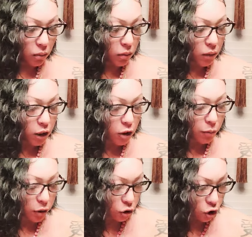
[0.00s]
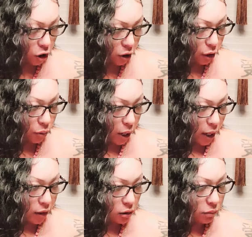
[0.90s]
It's a spiritual journey, you
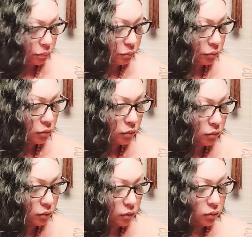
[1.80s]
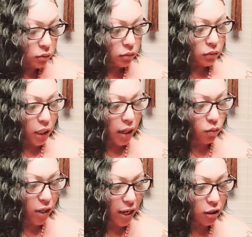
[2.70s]
guys. Dang,
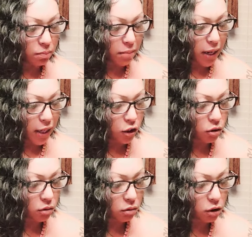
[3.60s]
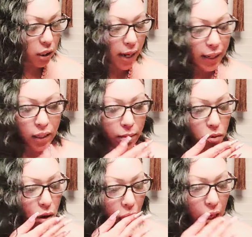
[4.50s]
we got May, July, and
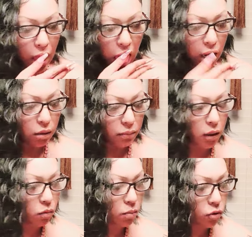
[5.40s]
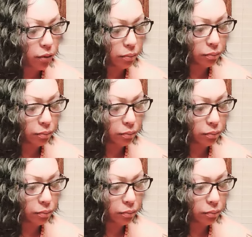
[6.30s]
April. Let me get one more.